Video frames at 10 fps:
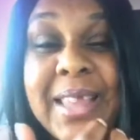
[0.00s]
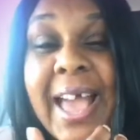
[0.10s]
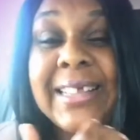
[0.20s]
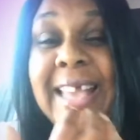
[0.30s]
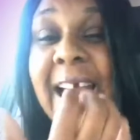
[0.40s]

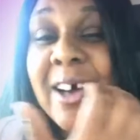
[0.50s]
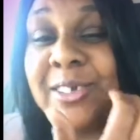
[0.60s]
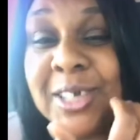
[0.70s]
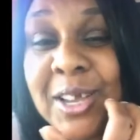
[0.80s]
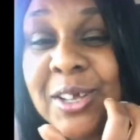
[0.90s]
knocked
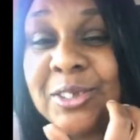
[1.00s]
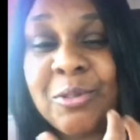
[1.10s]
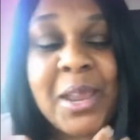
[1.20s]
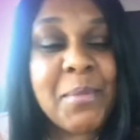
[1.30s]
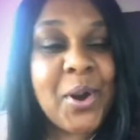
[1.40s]
out,
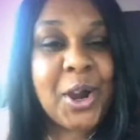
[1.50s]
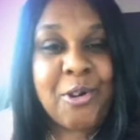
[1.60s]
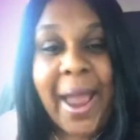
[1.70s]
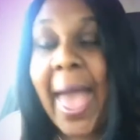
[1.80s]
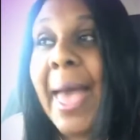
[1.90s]
3 more
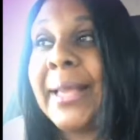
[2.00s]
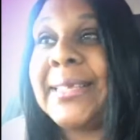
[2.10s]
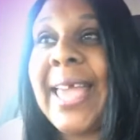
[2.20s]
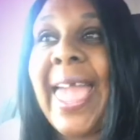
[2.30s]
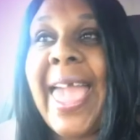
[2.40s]

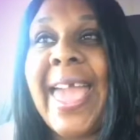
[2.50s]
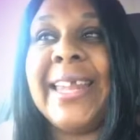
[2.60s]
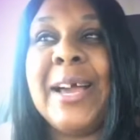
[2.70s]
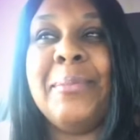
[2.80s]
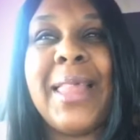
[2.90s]
cracked.
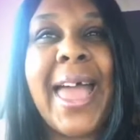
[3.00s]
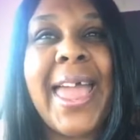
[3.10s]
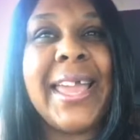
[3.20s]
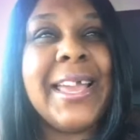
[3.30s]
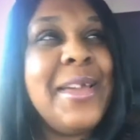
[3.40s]
And I'm
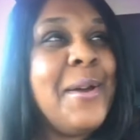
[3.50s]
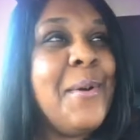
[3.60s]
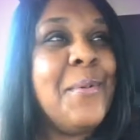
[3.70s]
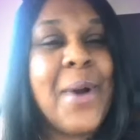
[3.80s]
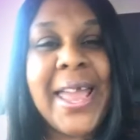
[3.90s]
like,
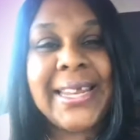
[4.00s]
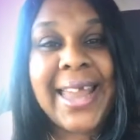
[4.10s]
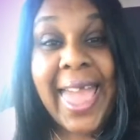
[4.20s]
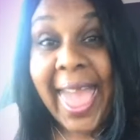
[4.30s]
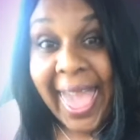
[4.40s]
what
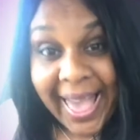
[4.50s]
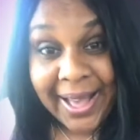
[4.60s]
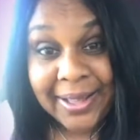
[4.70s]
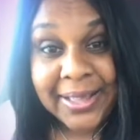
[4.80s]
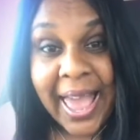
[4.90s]
in the
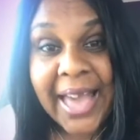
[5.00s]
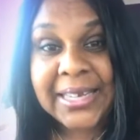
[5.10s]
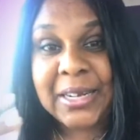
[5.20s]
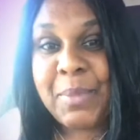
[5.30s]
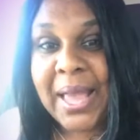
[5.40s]
hell,
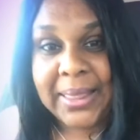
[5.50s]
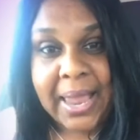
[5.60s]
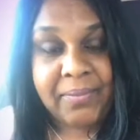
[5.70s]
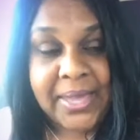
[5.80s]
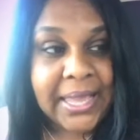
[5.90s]
how did my
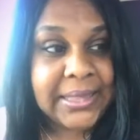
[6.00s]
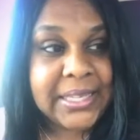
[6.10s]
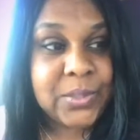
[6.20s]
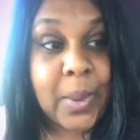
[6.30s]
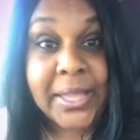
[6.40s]
life get
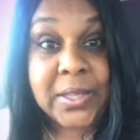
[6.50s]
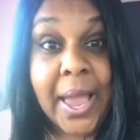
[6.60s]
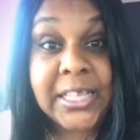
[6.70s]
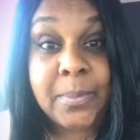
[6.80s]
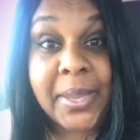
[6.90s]
this way? So
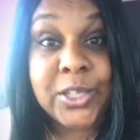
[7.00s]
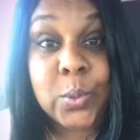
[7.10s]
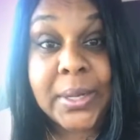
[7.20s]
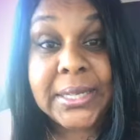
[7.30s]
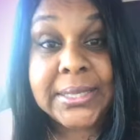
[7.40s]
I spent
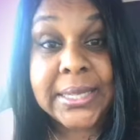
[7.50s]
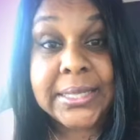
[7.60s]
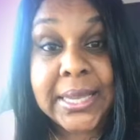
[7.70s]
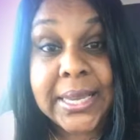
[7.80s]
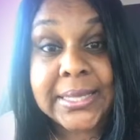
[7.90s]

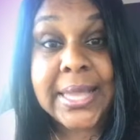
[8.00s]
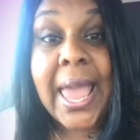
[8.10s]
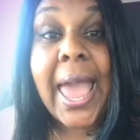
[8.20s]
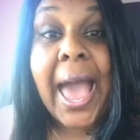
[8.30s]
26 years